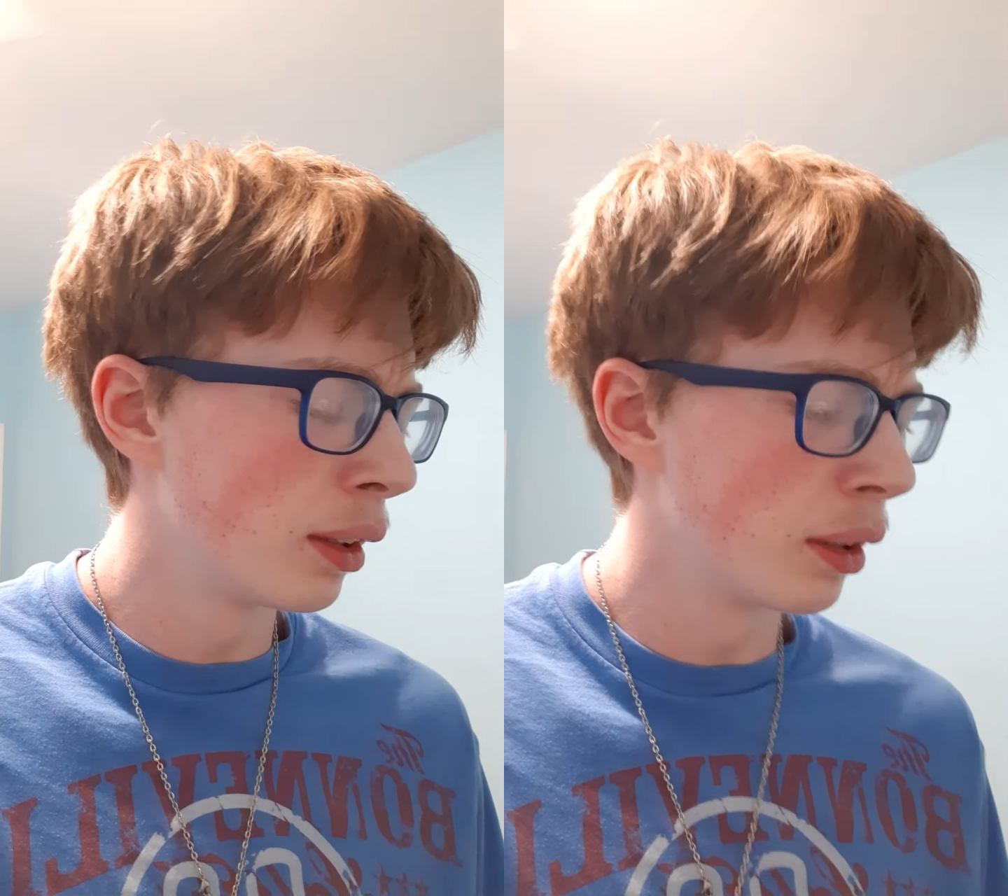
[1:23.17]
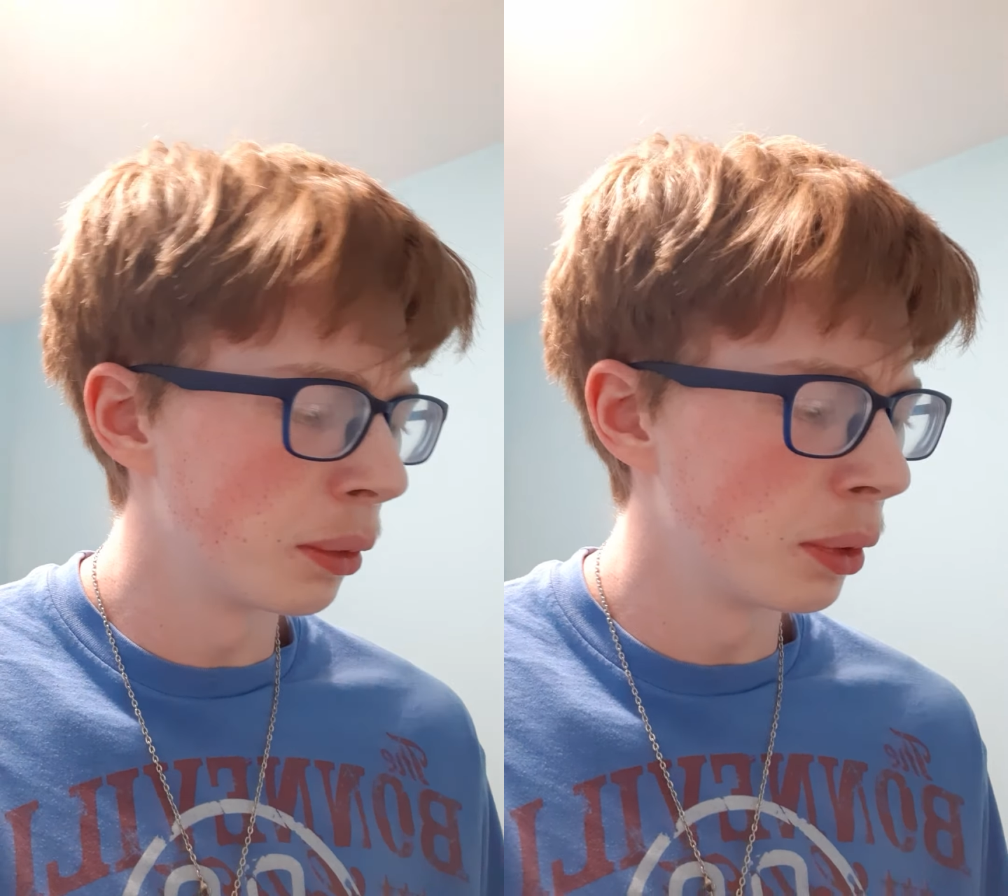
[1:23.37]

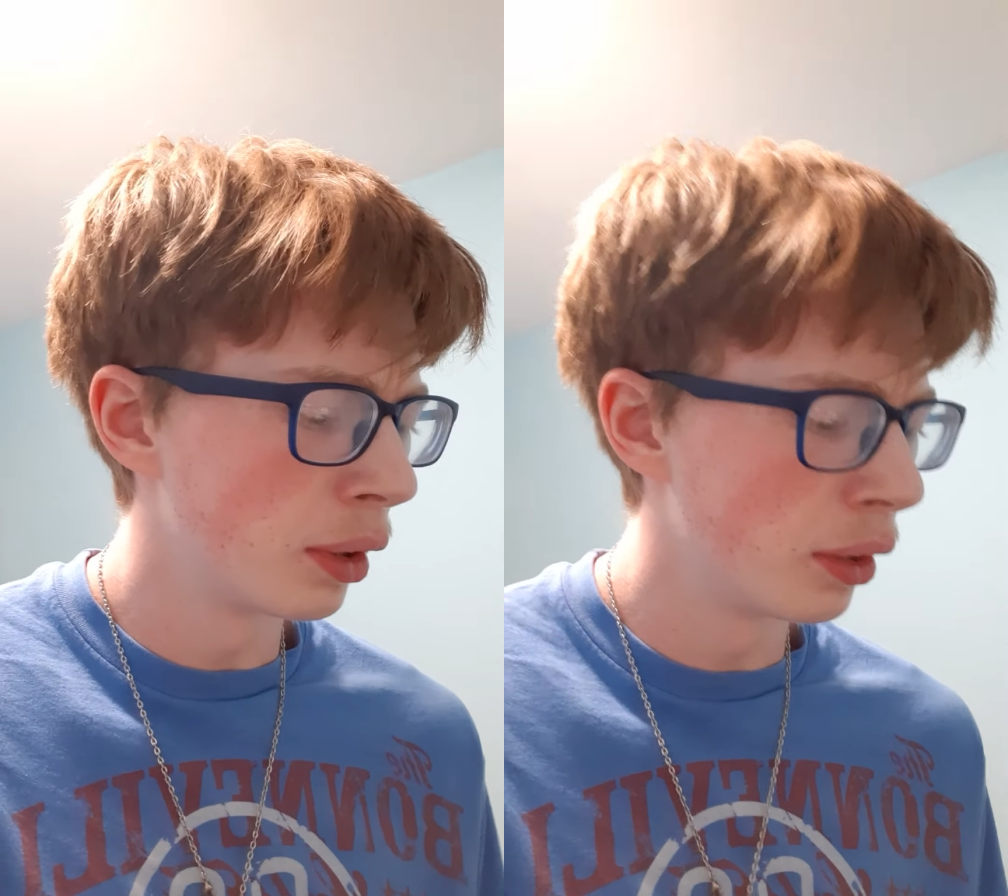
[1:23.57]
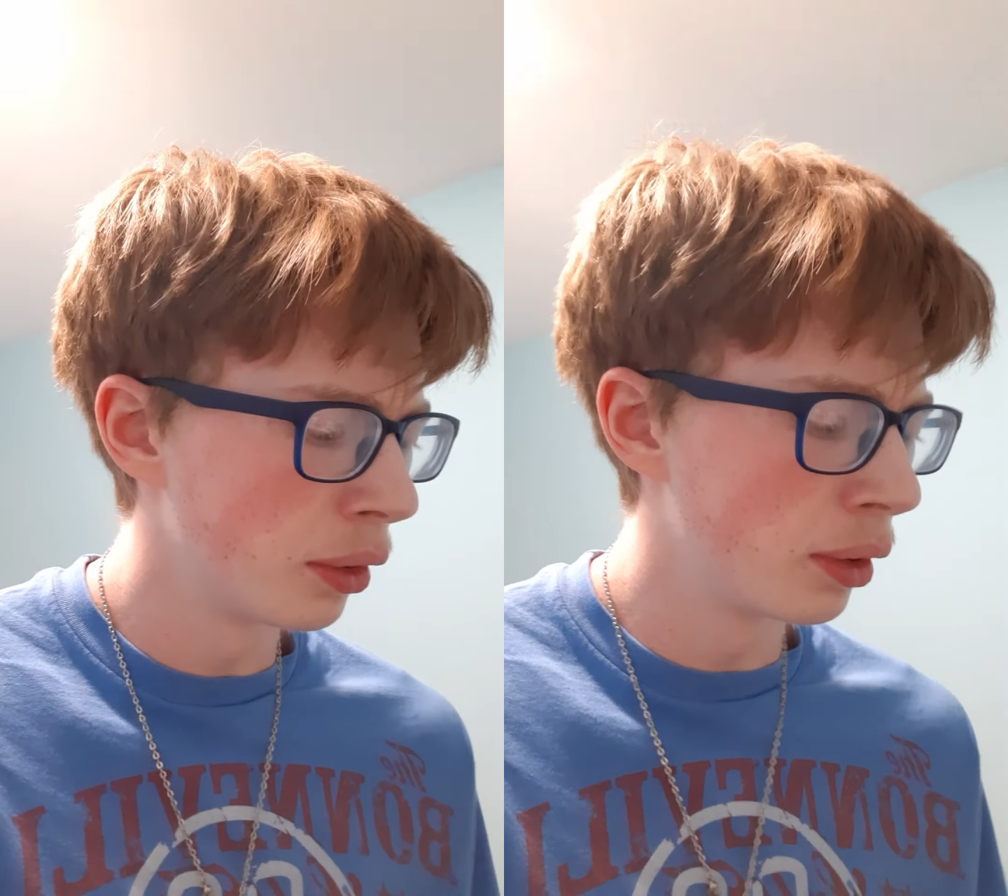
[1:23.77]
there
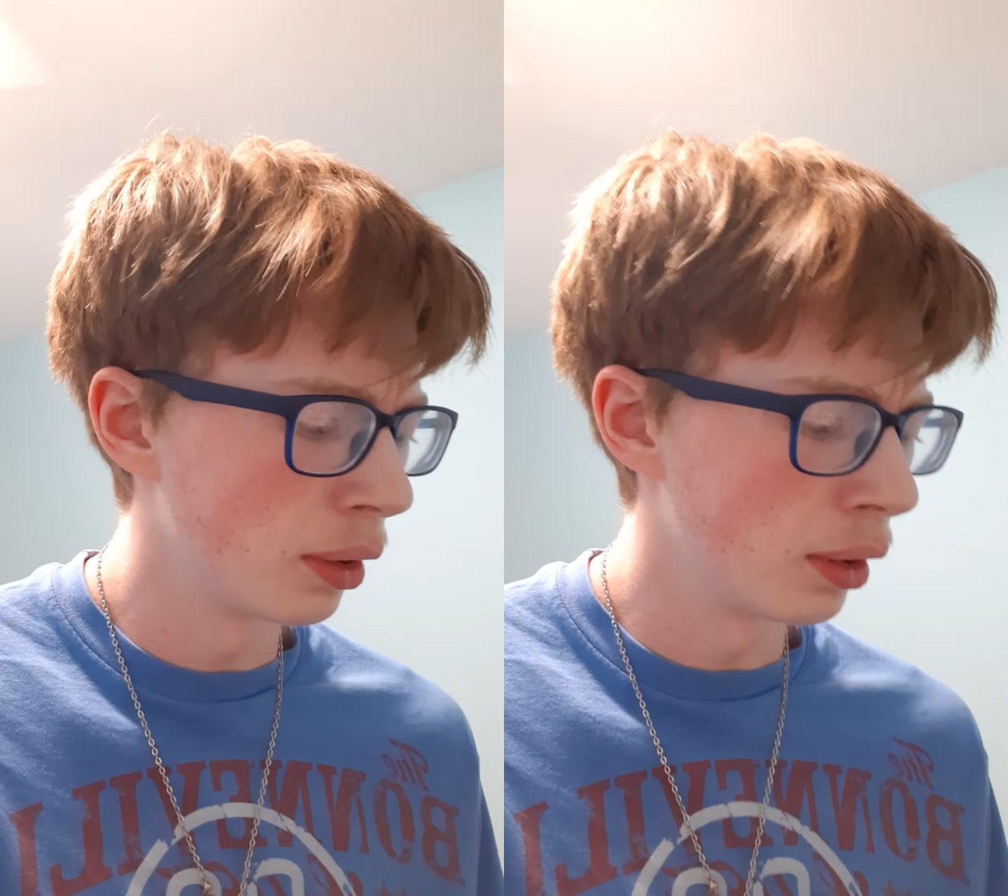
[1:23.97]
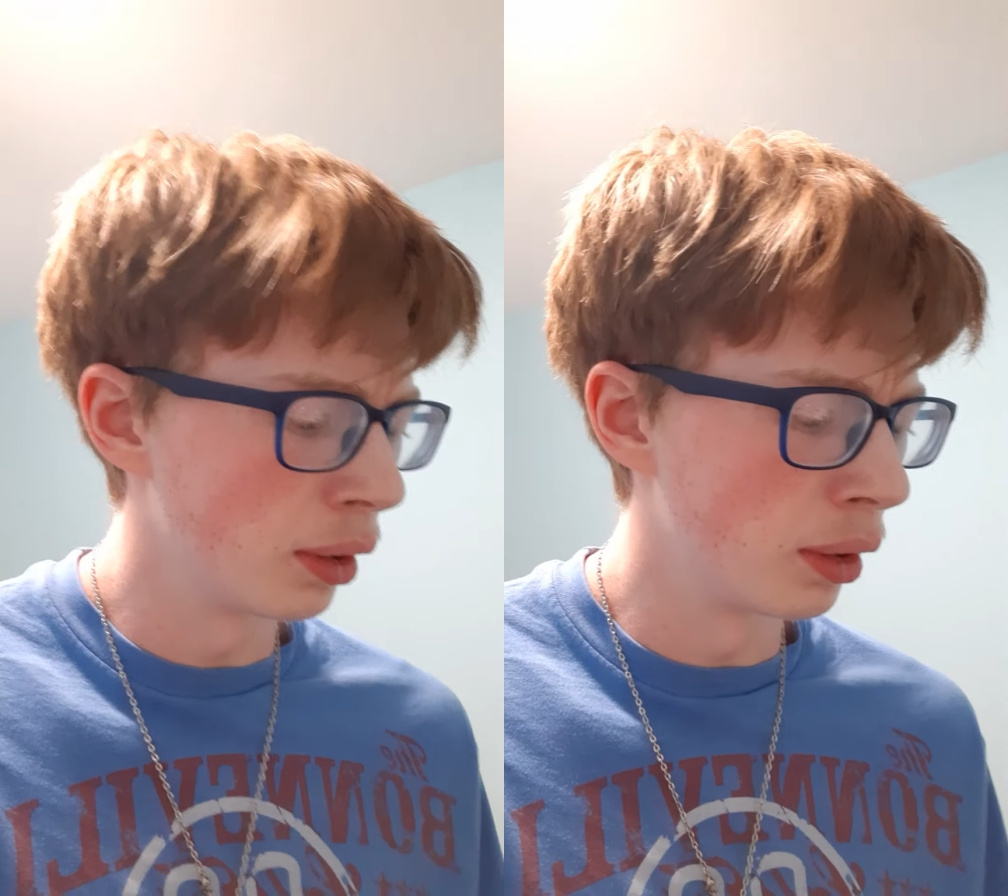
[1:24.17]
was.
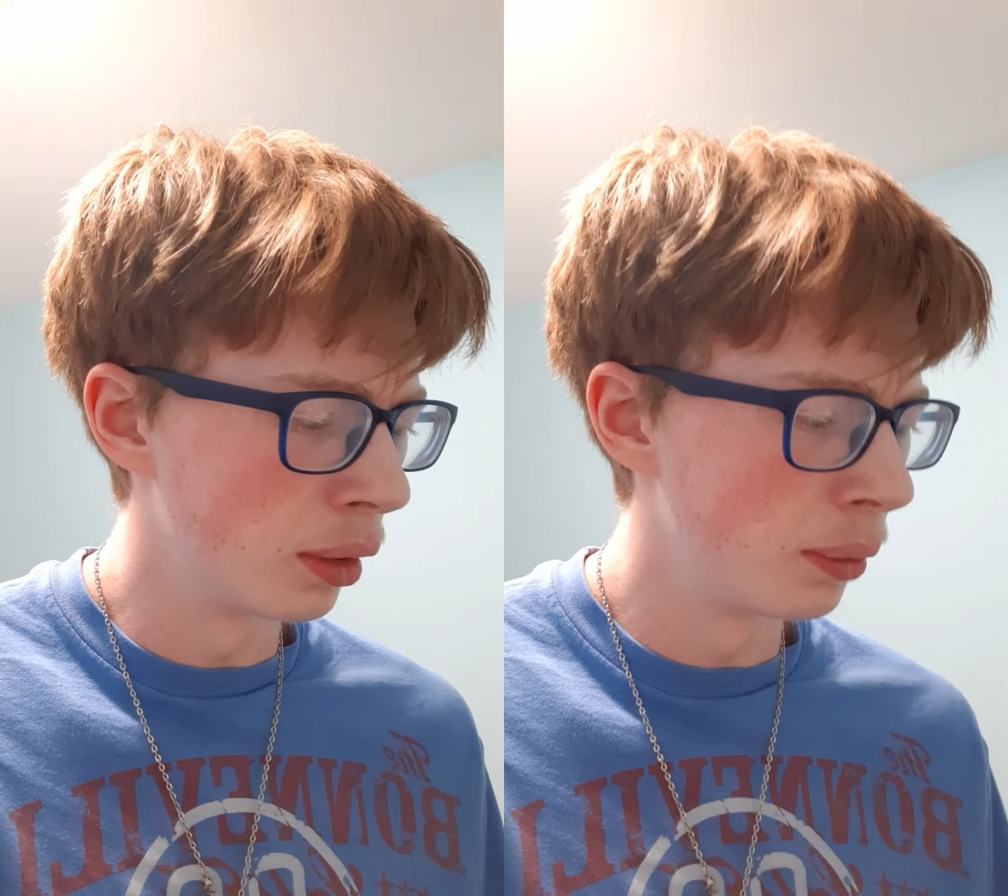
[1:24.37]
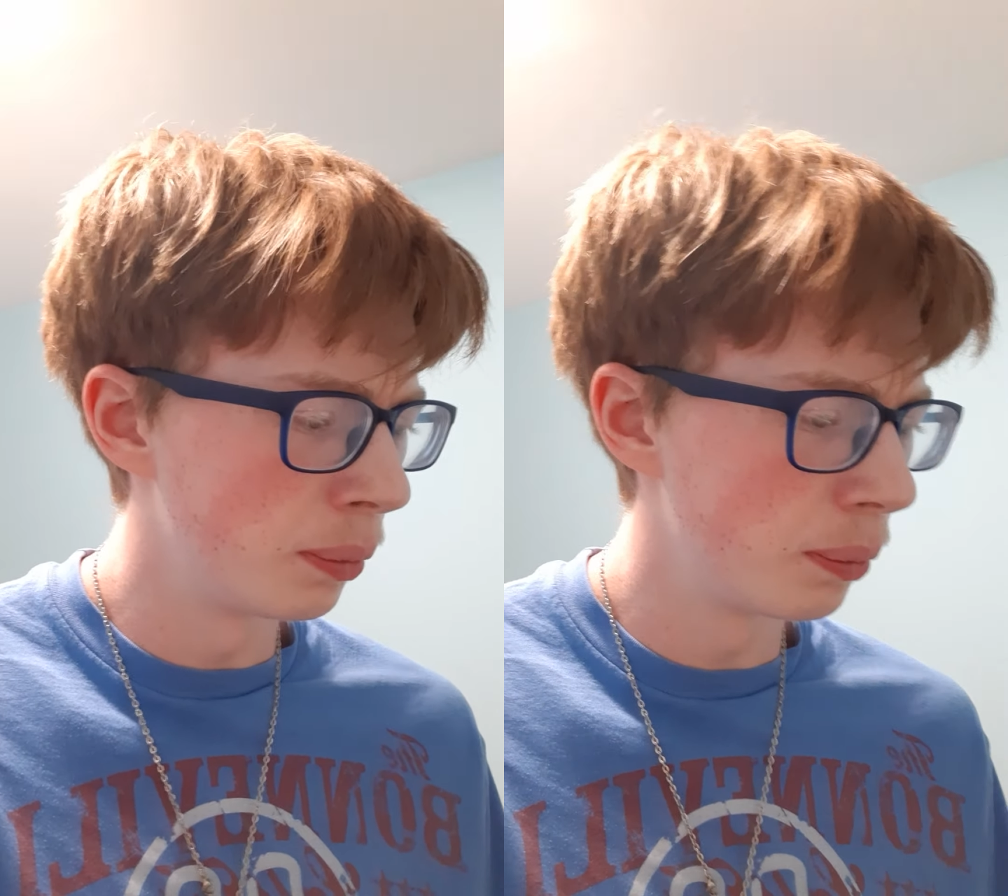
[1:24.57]
Uh,